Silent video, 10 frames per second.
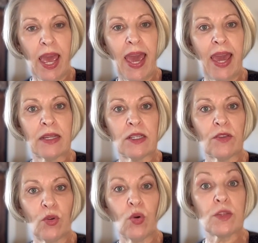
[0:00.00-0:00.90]
And
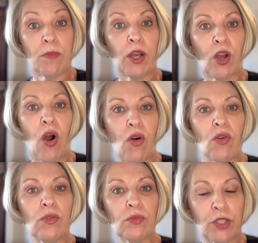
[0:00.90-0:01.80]
of course, my
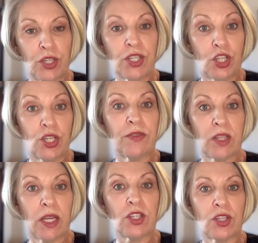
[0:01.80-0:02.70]
goal, which is to
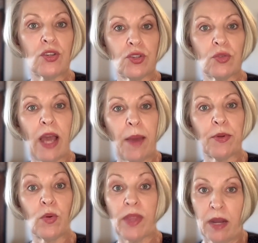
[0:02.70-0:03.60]
shift institutional
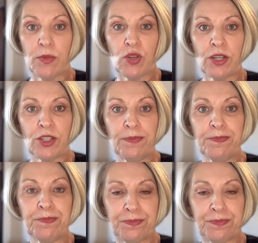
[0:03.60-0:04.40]
capital without obstruction.